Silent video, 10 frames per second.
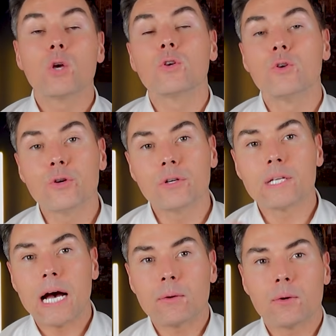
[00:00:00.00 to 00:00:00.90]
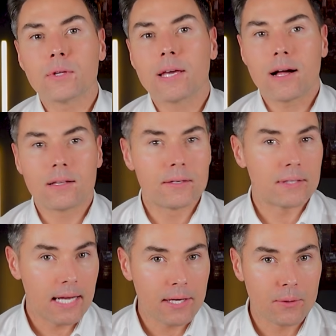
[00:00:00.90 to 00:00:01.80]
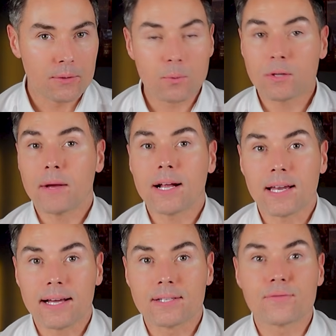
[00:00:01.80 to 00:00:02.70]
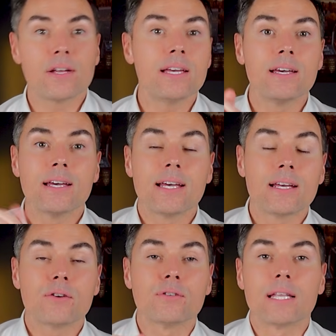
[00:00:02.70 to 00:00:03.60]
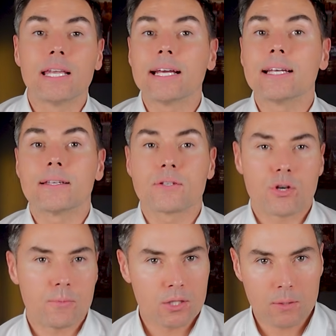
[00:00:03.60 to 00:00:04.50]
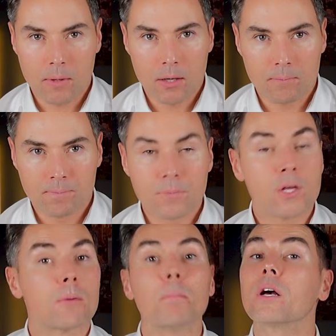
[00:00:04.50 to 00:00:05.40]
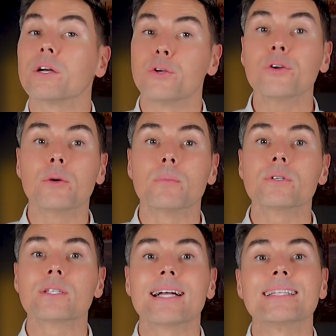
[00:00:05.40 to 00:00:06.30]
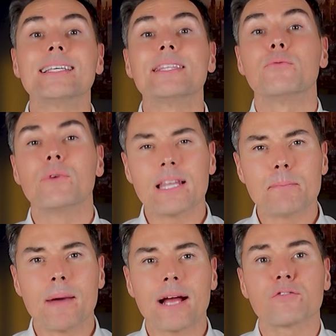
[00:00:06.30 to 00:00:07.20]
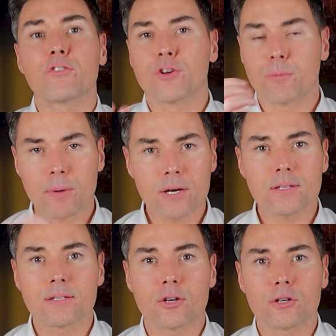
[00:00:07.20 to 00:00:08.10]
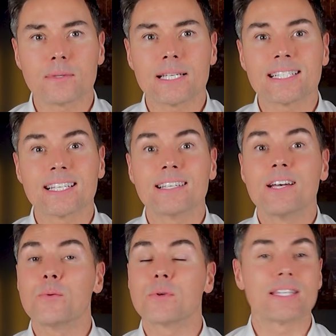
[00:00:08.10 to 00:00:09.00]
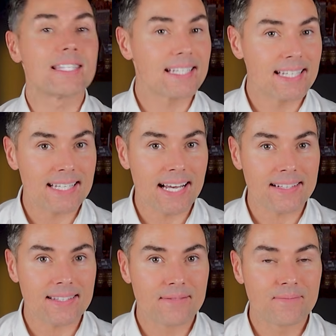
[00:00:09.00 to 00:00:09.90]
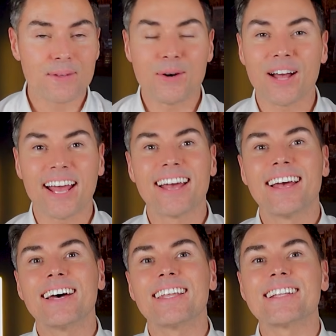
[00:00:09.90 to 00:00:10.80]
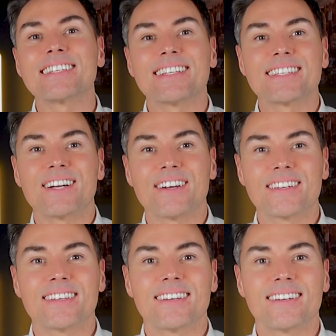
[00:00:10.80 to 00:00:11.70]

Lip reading: You can download the calculator that I use with my clients free using the link in the descriptions below. You can plug in your numbers and see the real impact for your personal circumstances within 60 seconds. Okay, let's get started.